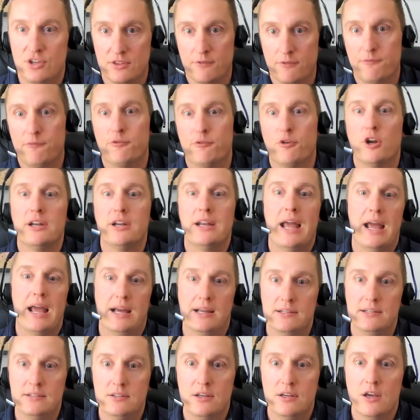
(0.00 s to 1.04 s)
the front
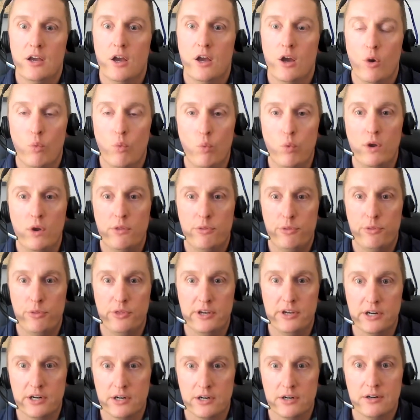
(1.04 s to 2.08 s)
end with
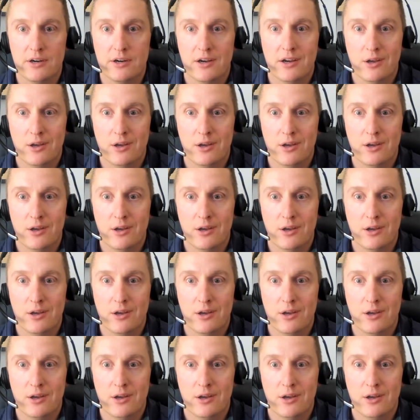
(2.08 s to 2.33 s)
their